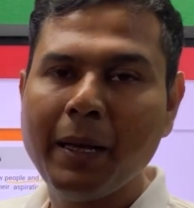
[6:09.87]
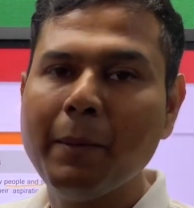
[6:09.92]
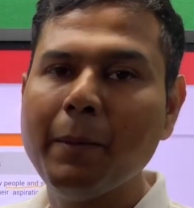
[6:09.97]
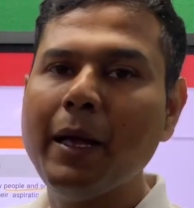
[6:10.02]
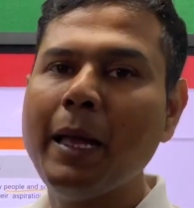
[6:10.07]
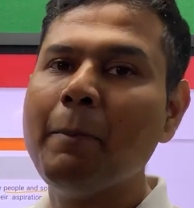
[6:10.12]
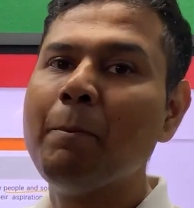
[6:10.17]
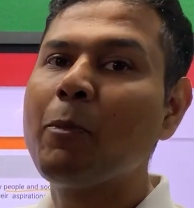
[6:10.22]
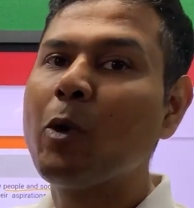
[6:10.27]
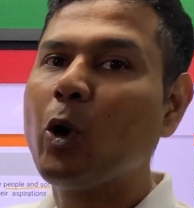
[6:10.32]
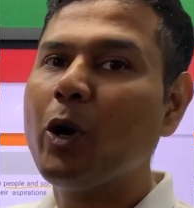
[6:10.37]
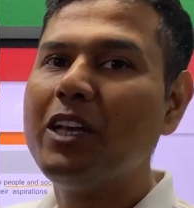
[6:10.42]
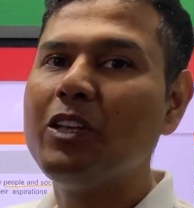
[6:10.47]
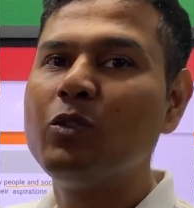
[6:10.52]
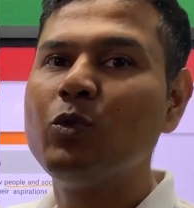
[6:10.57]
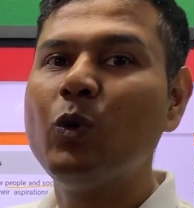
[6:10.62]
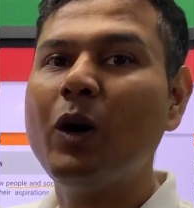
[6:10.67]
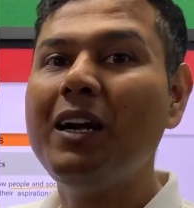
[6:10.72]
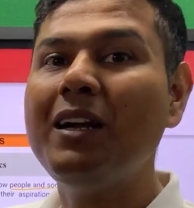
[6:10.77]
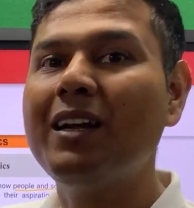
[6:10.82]
employees
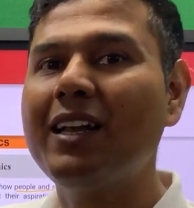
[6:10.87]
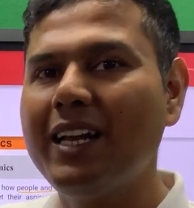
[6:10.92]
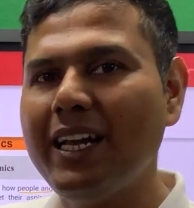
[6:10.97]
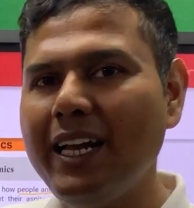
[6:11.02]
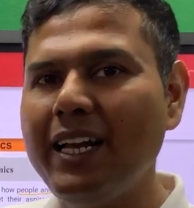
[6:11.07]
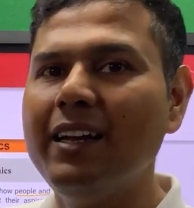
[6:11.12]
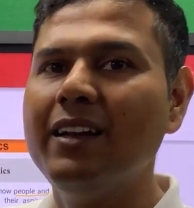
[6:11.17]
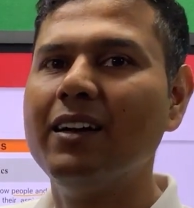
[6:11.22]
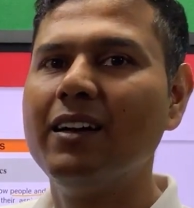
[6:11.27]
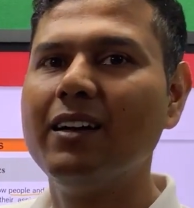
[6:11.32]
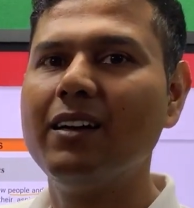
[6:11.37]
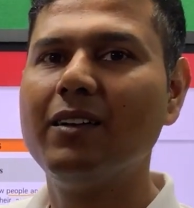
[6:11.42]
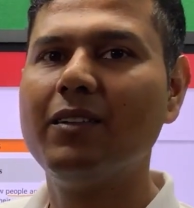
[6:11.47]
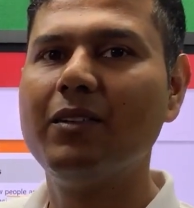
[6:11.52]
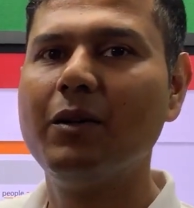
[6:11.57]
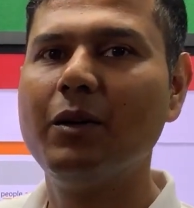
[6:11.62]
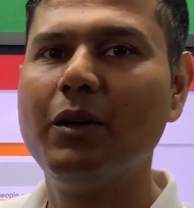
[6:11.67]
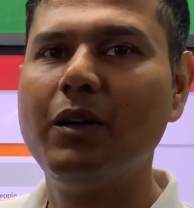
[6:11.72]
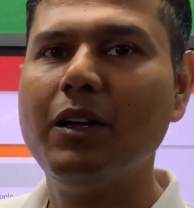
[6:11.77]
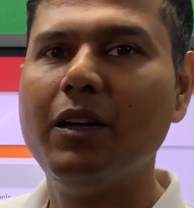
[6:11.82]
who are trained.
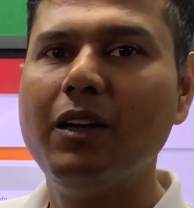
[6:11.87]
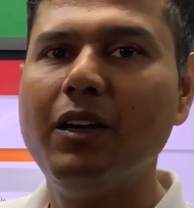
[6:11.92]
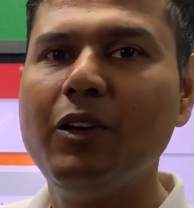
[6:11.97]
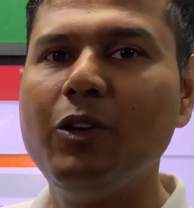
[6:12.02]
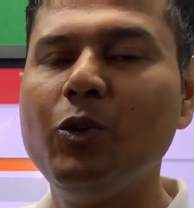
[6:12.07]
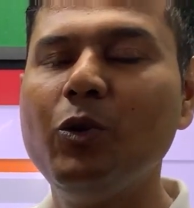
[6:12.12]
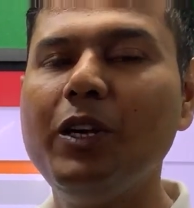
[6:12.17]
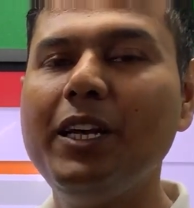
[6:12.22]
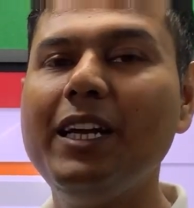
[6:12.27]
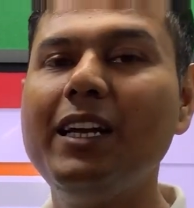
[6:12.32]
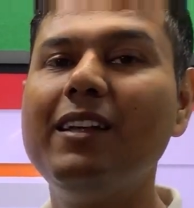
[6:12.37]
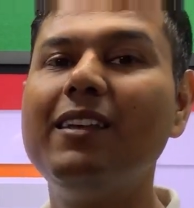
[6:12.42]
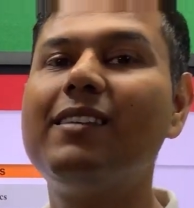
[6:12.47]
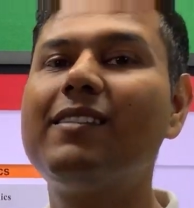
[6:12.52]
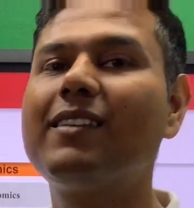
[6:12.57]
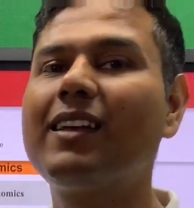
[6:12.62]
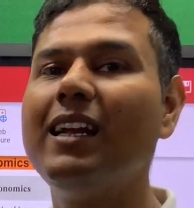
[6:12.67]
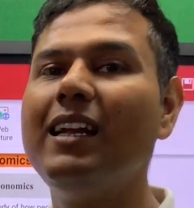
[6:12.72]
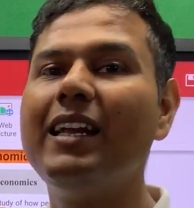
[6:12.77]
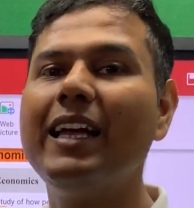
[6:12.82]
You need
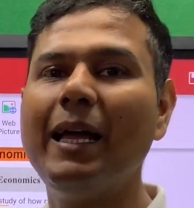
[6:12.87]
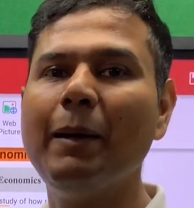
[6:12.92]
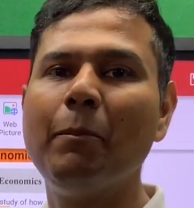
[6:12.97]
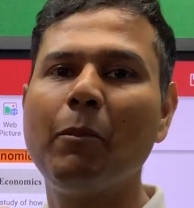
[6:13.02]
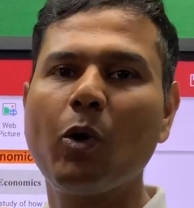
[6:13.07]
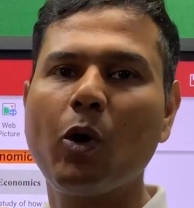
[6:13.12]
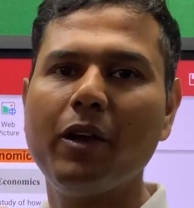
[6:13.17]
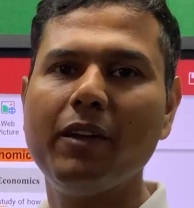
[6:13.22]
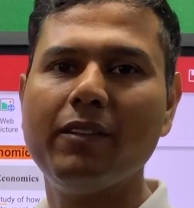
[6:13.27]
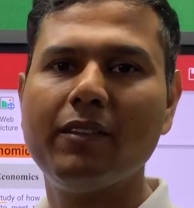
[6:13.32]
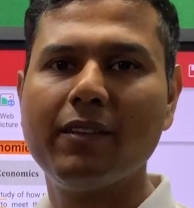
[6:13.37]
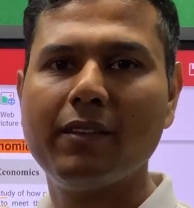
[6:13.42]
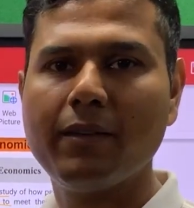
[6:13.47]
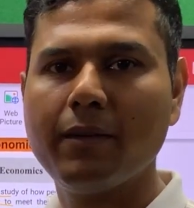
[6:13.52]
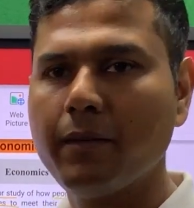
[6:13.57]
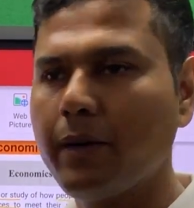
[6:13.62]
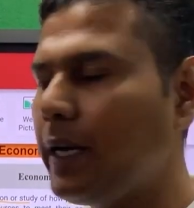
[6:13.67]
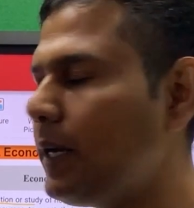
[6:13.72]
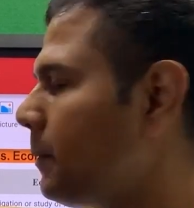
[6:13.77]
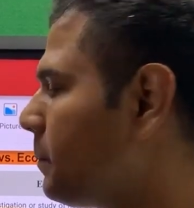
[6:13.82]
skilled employees,
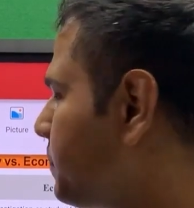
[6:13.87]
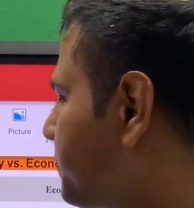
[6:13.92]
right?